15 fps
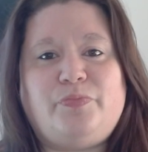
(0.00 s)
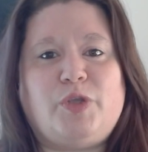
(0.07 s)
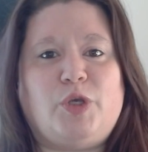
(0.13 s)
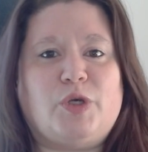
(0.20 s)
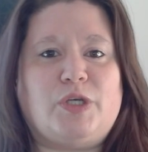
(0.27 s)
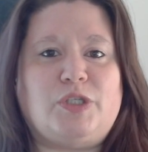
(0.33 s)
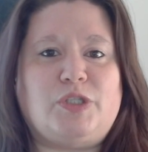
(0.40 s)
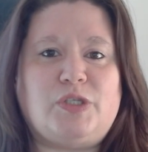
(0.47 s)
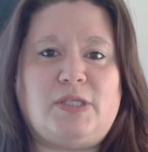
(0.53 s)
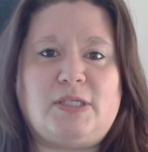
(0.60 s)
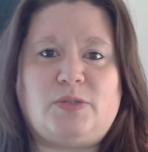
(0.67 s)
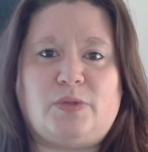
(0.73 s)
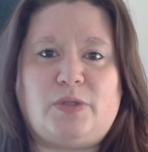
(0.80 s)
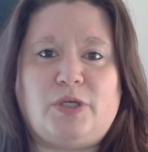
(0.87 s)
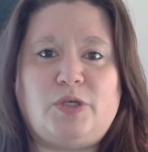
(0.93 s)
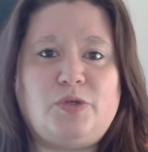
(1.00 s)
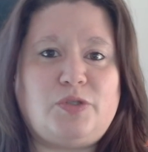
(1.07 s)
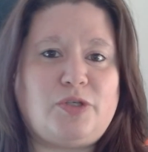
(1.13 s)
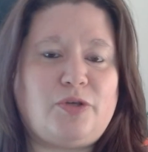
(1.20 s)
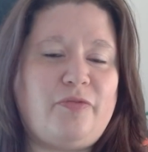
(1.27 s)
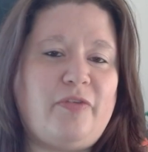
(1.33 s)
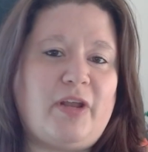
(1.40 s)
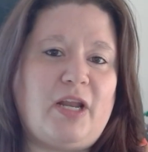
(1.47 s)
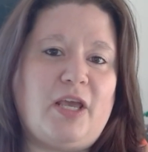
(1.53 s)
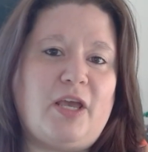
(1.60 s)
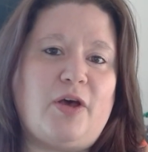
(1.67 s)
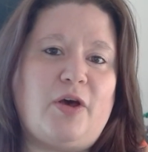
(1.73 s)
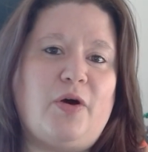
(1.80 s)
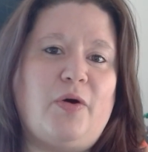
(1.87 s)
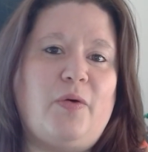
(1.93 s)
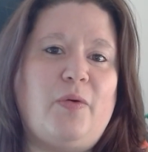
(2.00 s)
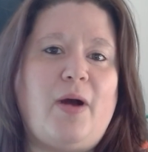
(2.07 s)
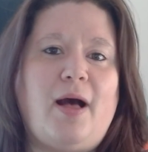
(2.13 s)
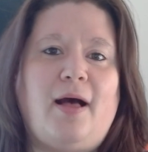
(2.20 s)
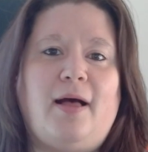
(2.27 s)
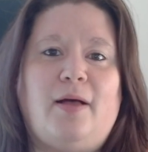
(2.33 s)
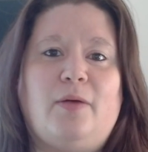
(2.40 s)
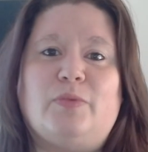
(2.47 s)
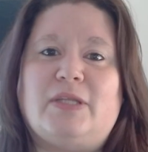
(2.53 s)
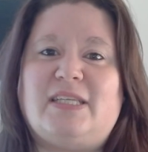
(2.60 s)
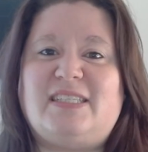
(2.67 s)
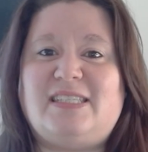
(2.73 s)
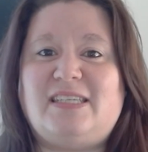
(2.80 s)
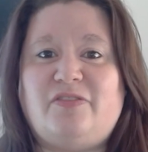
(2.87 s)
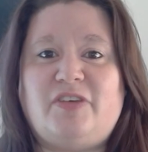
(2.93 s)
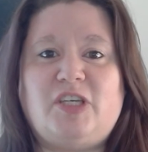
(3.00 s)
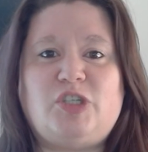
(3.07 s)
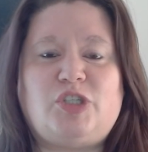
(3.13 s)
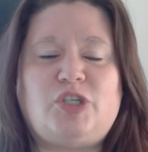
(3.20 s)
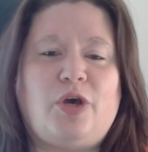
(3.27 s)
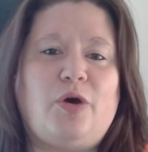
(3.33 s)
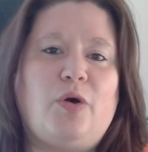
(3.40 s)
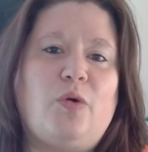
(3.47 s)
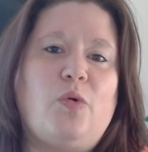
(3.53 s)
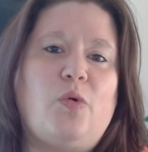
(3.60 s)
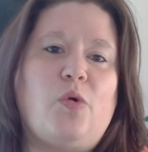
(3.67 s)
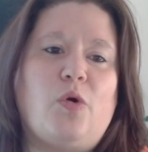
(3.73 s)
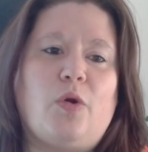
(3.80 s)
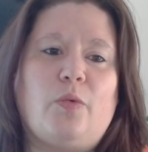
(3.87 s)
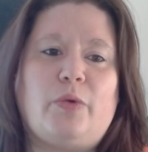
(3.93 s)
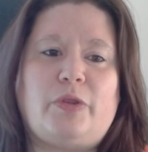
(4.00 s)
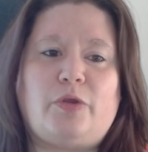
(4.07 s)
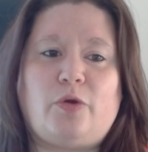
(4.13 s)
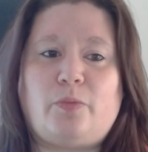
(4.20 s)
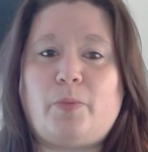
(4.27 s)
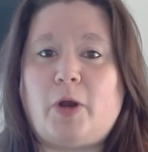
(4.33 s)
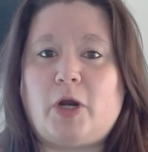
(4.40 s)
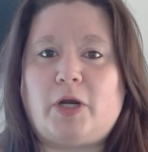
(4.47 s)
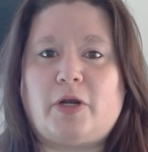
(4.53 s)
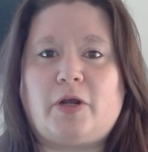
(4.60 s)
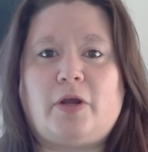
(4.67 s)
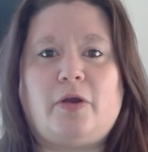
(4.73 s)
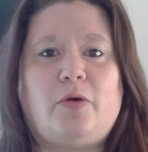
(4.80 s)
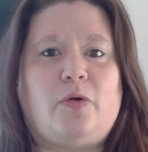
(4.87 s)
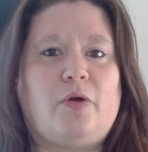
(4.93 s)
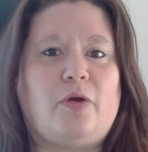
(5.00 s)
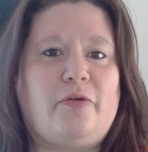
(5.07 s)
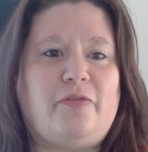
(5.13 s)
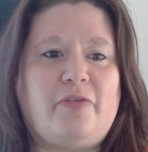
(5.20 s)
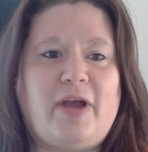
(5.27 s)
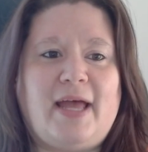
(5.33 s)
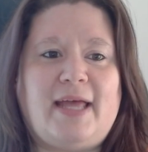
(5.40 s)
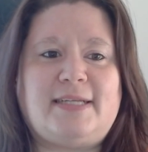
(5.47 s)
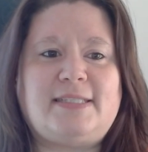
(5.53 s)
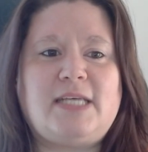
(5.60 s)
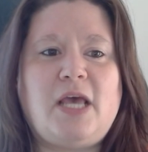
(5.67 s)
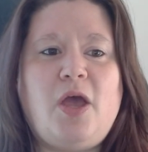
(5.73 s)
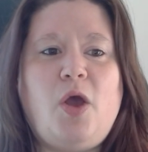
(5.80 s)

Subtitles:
You can do this with a YouTube video, with a TV show, or with your partner or a friend.